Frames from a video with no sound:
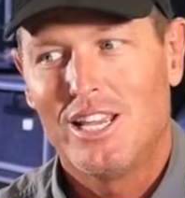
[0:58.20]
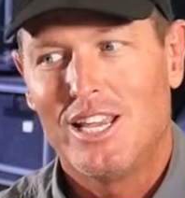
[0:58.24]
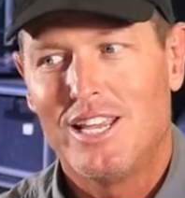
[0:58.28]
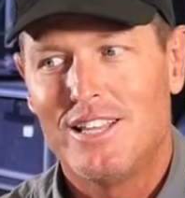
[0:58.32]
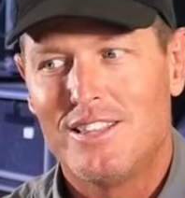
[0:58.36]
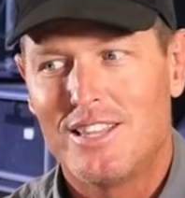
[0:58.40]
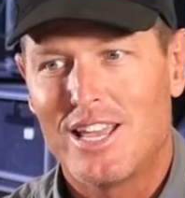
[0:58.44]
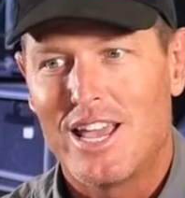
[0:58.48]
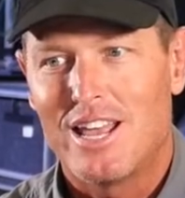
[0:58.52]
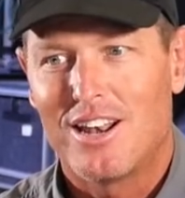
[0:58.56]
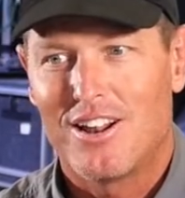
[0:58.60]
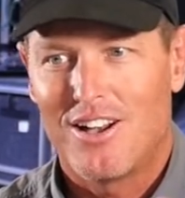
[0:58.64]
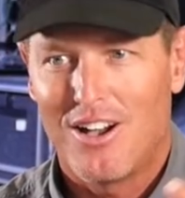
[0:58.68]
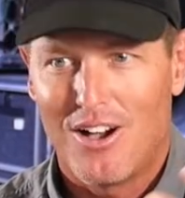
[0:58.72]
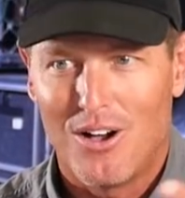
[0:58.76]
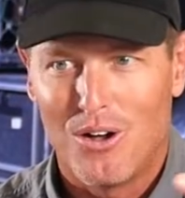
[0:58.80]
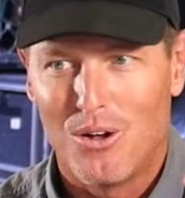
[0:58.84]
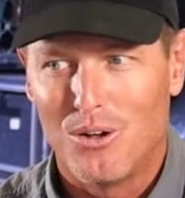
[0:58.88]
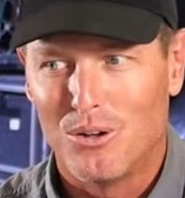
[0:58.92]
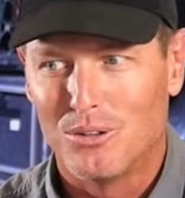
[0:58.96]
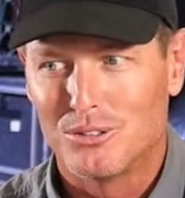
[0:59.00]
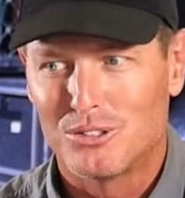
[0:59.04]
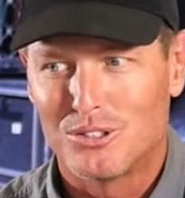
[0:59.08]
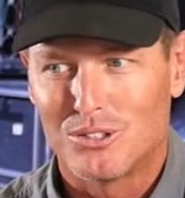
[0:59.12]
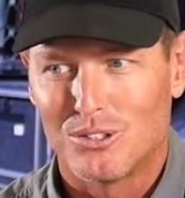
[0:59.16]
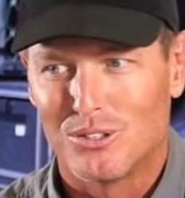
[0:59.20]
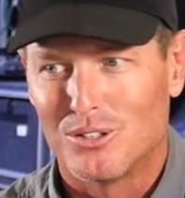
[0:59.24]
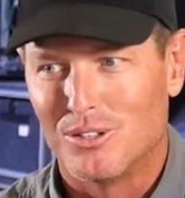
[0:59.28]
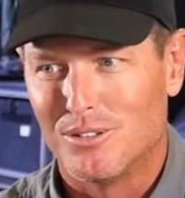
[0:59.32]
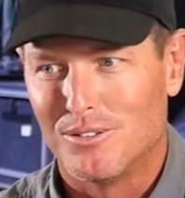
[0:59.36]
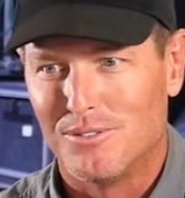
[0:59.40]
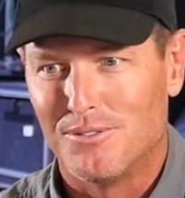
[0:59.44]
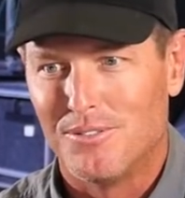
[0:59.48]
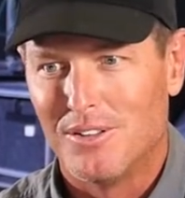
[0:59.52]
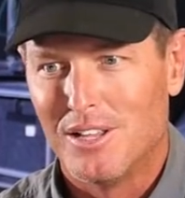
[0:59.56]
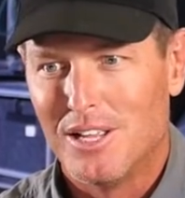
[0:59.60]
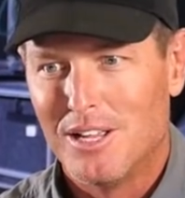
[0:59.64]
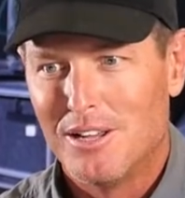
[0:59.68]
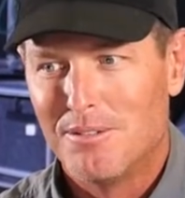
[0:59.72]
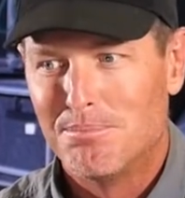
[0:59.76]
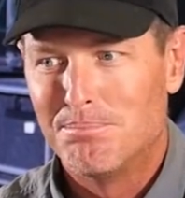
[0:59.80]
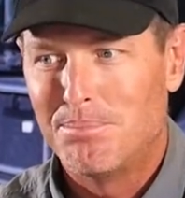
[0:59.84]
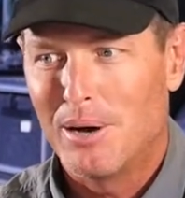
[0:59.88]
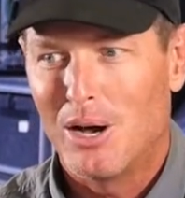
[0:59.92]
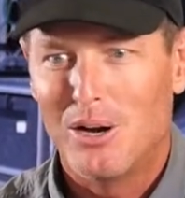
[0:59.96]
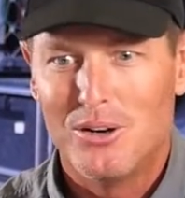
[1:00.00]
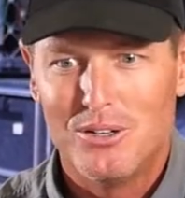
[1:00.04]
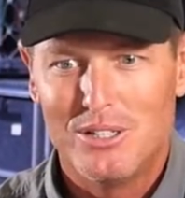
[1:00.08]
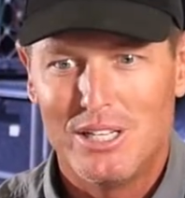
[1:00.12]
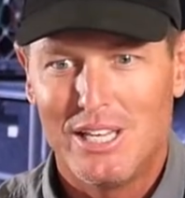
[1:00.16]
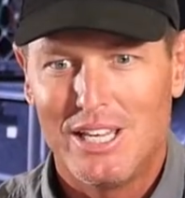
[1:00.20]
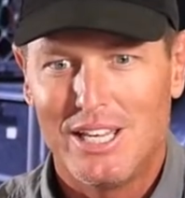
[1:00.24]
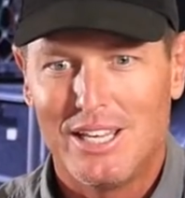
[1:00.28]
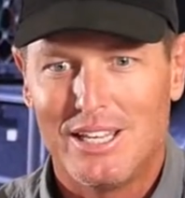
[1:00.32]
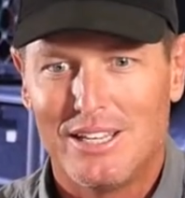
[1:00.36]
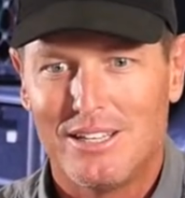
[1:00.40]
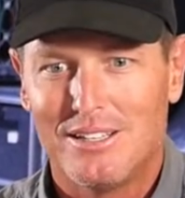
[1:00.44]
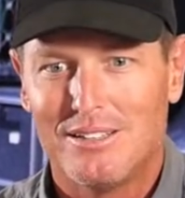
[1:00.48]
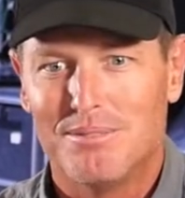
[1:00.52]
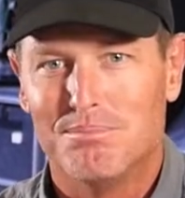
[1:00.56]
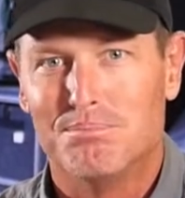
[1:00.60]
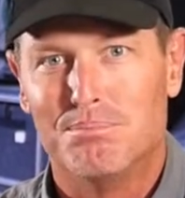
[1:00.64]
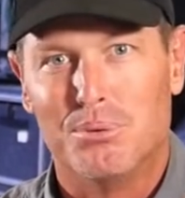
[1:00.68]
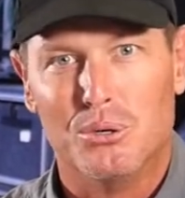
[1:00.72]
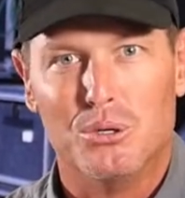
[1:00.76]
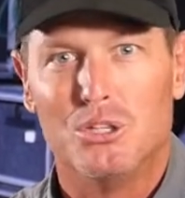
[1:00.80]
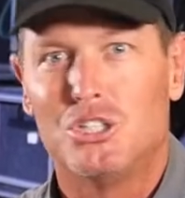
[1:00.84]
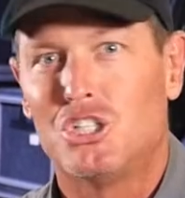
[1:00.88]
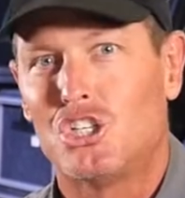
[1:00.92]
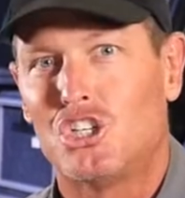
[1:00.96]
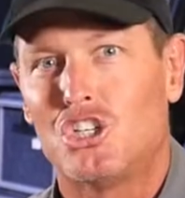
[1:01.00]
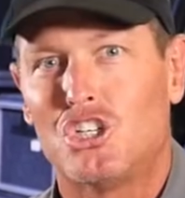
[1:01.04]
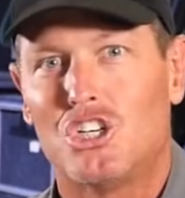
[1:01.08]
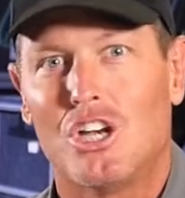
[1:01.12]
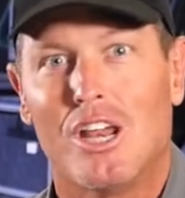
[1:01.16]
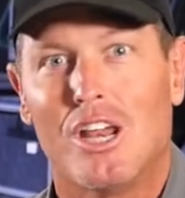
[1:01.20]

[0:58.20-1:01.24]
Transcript: in that whole sort of boating bush